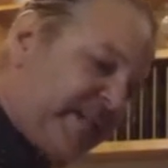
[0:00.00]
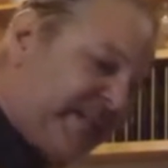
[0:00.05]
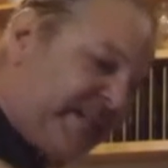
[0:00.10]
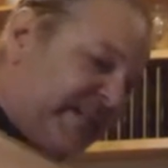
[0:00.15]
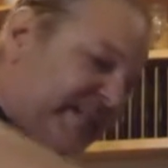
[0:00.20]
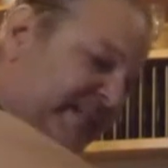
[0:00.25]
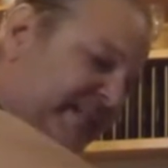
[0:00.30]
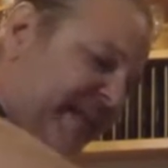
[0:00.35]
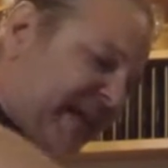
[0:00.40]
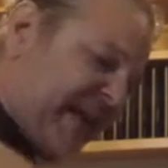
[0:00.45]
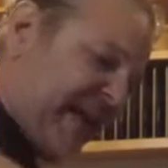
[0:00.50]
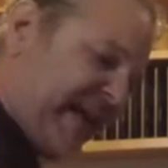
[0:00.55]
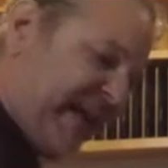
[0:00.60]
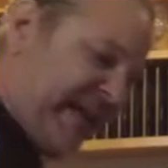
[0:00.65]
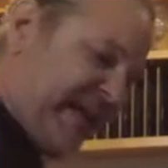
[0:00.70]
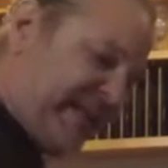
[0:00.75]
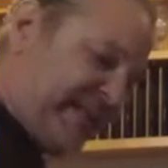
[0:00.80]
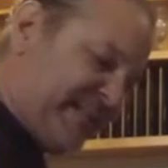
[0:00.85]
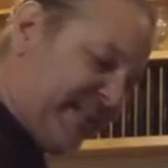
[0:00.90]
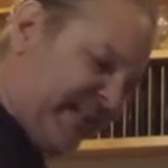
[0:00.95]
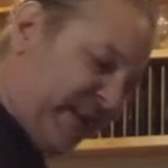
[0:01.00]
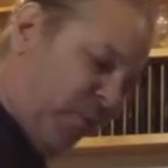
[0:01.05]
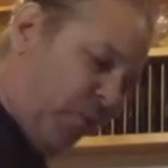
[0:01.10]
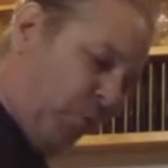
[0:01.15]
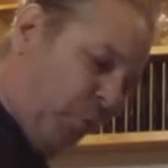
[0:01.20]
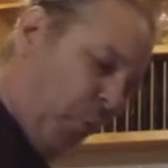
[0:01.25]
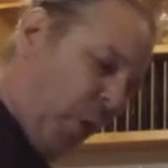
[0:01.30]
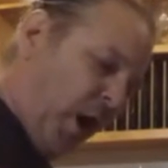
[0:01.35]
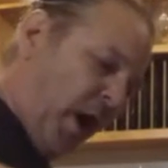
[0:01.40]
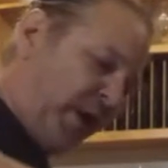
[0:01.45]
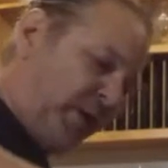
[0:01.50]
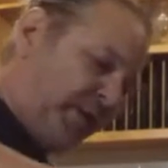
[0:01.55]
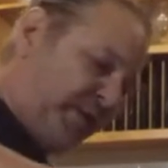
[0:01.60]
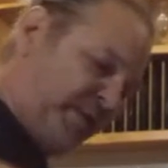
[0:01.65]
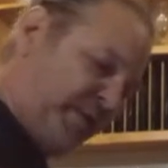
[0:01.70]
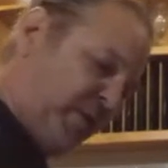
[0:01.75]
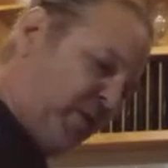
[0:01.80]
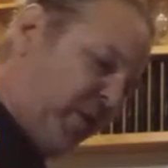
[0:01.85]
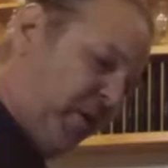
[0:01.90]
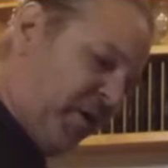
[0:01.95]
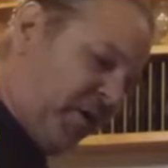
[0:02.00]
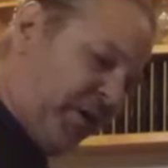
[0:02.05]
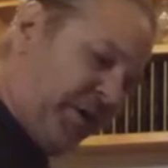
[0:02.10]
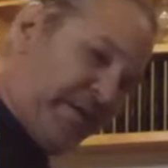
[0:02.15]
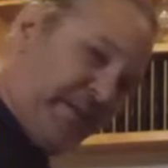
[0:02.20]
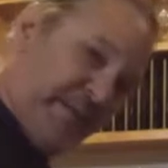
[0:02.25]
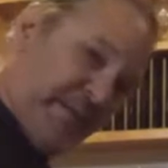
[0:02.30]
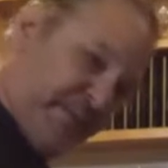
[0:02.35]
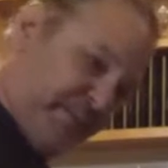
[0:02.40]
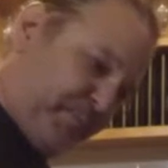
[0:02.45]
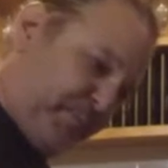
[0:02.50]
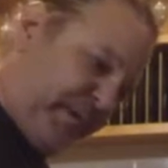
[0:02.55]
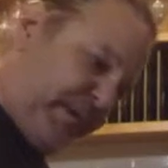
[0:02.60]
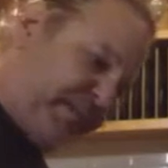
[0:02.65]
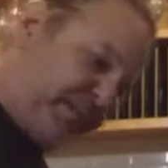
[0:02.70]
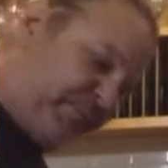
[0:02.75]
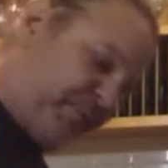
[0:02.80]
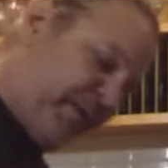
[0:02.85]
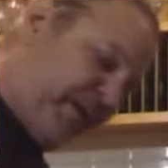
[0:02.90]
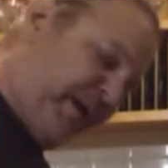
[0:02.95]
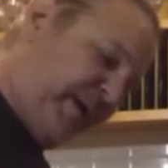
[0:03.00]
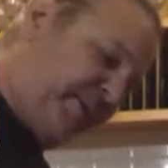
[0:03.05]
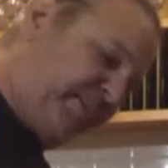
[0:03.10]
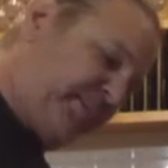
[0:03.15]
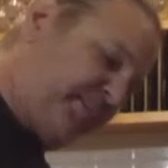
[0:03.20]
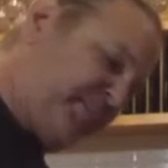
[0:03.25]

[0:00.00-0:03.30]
this guy is like a rock star in this place, right?